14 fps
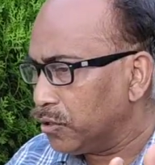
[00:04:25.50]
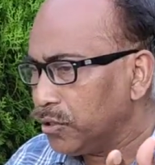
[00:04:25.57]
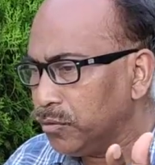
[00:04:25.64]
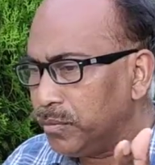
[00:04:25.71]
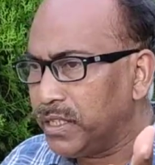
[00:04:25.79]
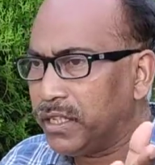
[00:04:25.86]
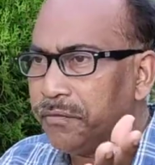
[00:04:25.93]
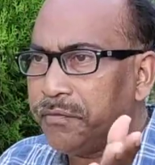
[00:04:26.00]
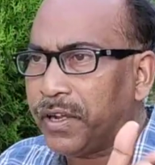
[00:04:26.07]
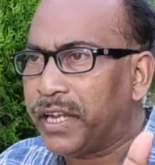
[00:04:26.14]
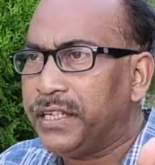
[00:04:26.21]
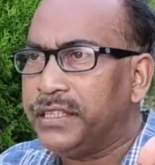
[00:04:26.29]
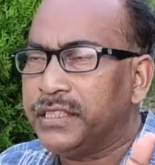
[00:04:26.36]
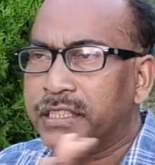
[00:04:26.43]
you may
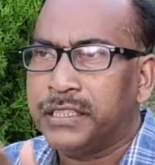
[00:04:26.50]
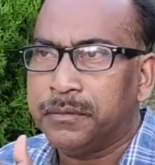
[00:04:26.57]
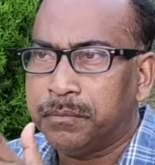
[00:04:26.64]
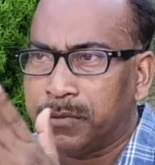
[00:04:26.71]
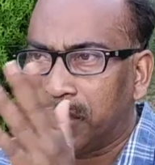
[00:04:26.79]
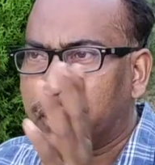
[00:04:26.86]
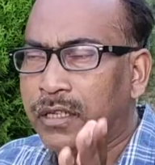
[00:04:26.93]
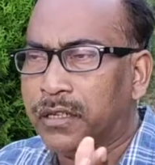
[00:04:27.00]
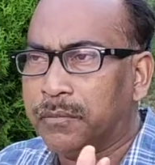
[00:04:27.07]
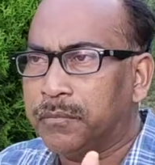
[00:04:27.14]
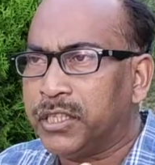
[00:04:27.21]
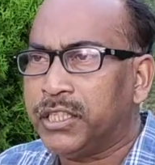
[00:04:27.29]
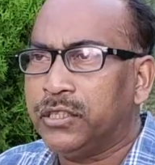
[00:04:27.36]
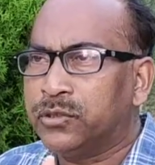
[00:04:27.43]
find in 2-3
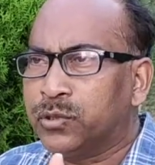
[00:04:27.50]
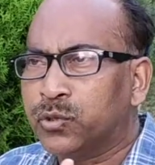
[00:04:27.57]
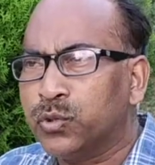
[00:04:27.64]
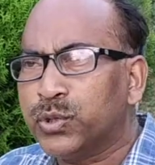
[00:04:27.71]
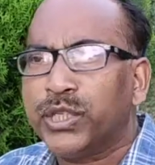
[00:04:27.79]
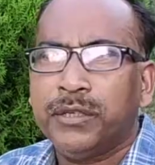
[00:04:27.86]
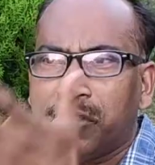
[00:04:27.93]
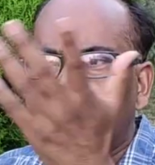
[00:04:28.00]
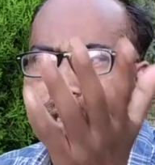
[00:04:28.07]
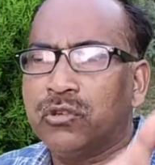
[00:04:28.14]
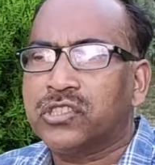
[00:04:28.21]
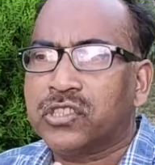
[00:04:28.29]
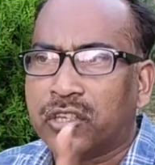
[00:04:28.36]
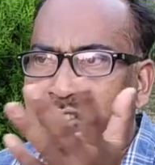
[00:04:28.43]

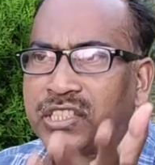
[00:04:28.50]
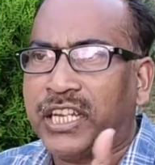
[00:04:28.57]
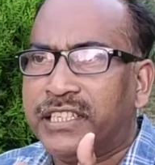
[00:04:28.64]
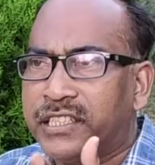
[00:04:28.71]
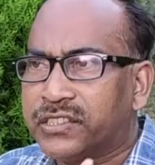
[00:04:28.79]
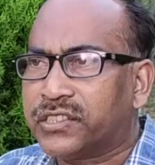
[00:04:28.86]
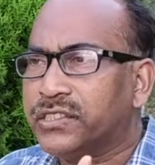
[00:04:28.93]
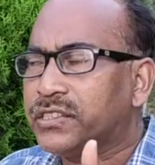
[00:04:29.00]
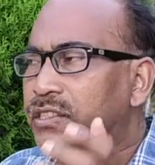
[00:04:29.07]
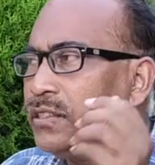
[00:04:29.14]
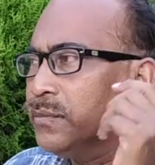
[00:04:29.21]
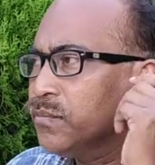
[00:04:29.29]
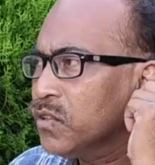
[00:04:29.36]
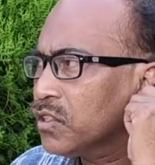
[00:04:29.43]
modules on citations.
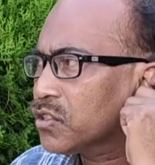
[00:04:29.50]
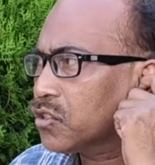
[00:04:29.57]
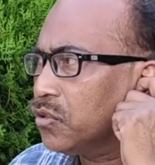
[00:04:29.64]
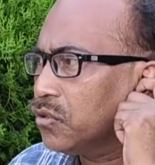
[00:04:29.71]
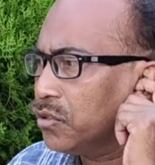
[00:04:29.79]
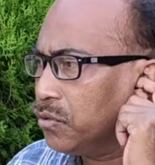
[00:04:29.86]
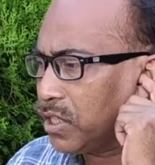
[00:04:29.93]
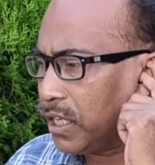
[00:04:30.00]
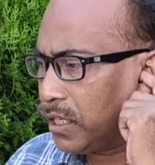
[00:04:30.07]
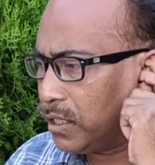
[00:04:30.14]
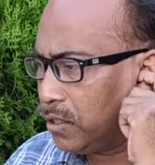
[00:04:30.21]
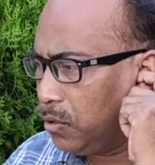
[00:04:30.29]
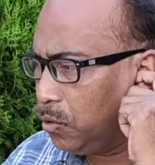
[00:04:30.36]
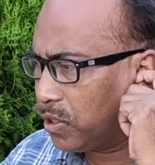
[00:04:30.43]
So you
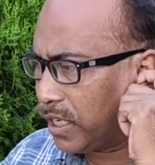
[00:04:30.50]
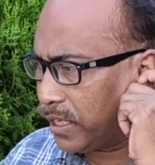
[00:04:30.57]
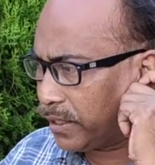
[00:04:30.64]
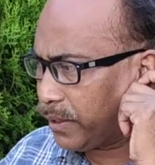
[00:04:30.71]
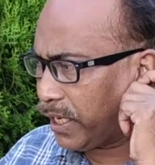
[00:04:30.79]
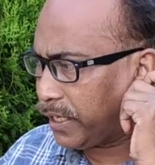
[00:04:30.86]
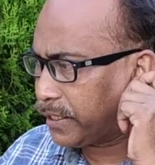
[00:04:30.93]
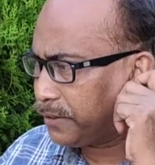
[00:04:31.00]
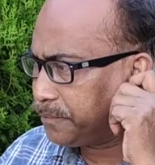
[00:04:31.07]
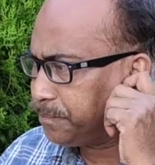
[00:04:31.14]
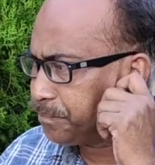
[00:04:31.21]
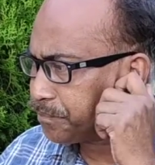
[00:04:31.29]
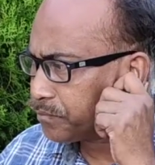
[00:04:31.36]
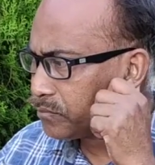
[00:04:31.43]
can look at that.
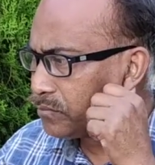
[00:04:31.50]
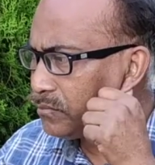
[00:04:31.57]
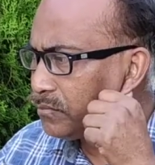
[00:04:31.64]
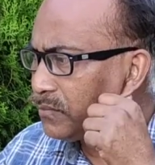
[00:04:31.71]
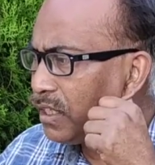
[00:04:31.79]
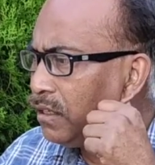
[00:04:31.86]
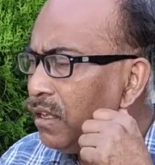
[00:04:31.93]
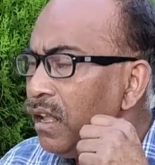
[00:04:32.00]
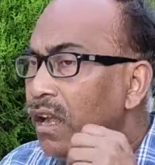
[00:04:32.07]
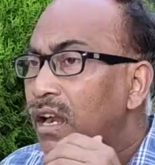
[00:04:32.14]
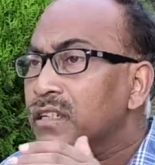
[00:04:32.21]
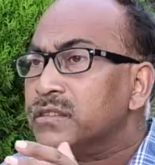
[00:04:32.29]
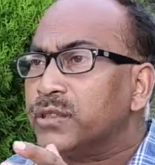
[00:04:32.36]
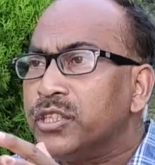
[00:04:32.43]

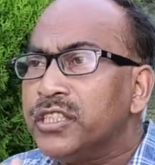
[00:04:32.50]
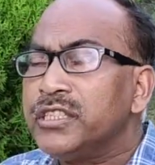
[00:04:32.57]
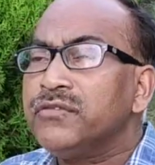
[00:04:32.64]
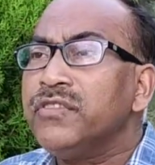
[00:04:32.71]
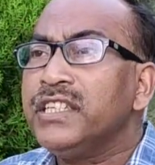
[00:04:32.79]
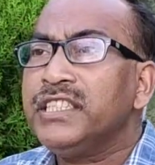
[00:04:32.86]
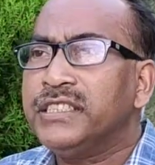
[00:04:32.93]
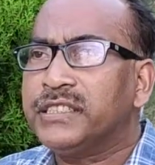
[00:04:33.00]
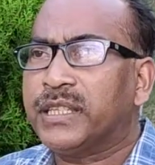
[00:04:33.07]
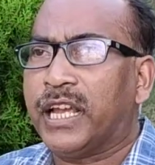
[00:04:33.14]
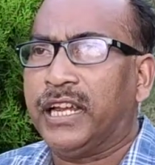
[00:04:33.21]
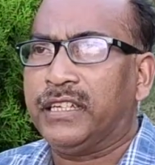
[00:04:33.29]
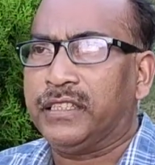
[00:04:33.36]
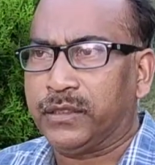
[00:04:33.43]
And third one is
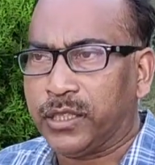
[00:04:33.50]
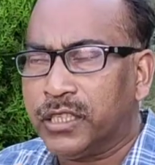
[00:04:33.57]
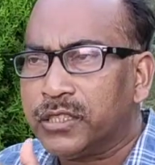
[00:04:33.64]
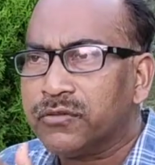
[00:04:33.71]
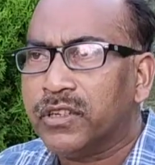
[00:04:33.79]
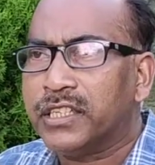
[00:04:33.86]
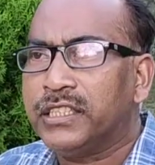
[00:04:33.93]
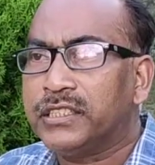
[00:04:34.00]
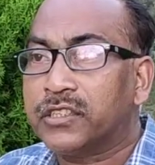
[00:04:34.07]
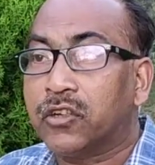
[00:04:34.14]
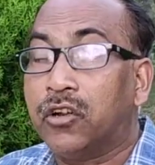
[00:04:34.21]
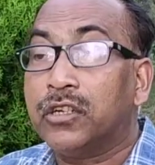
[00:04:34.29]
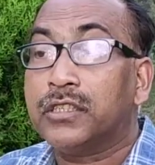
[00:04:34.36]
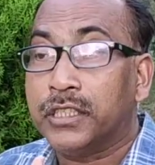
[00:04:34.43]

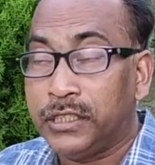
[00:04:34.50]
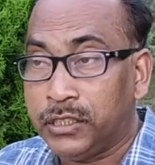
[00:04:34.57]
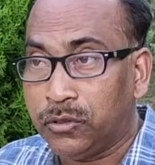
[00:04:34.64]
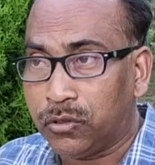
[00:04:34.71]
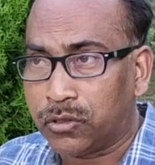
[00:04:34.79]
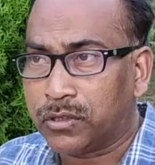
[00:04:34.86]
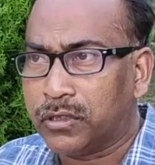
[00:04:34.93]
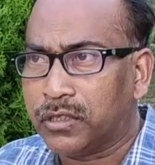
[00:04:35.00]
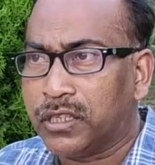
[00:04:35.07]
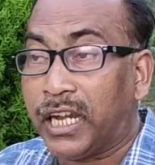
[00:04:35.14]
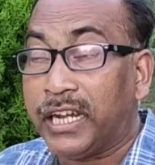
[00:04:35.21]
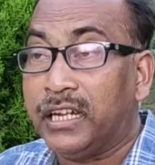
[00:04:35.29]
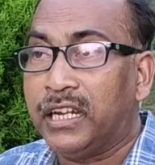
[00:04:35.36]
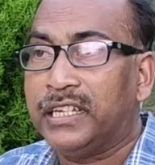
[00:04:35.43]
called in your
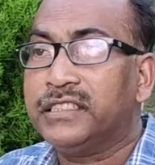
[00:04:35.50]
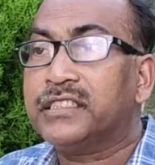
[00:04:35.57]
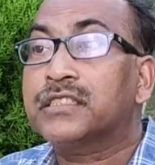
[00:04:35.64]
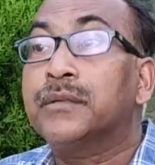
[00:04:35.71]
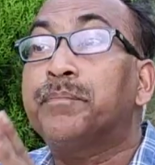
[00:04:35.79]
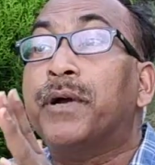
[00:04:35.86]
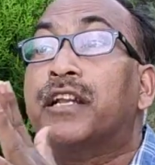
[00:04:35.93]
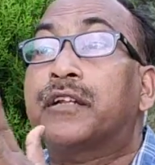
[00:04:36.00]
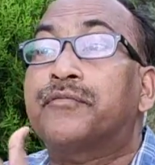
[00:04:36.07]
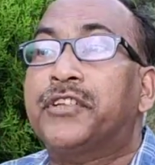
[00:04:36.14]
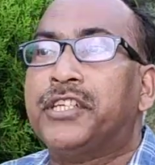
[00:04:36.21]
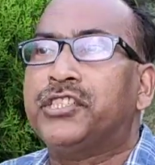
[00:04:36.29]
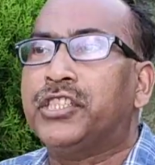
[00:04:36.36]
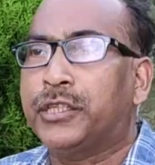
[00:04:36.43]
guidelines, the
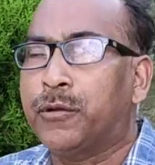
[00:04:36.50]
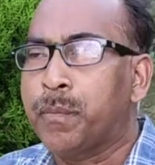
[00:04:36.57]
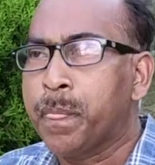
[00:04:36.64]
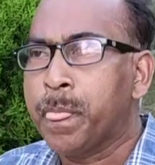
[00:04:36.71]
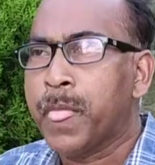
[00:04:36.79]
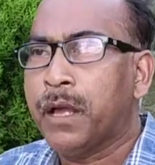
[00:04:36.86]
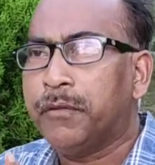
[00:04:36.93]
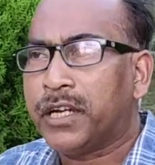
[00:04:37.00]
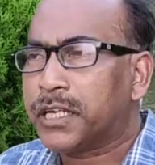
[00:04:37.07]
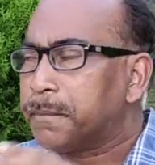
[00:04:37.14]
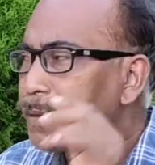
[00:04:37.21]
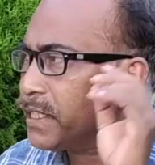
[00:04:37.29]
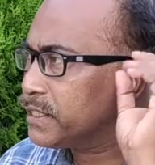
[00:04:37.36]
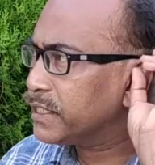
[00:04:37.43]
paraphrasing.
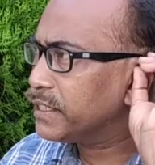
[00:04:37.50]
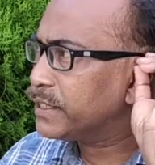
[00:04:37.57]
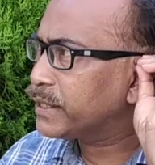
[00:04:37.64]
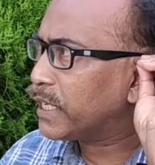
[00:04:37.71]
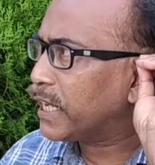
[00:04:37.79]
Paraphrasing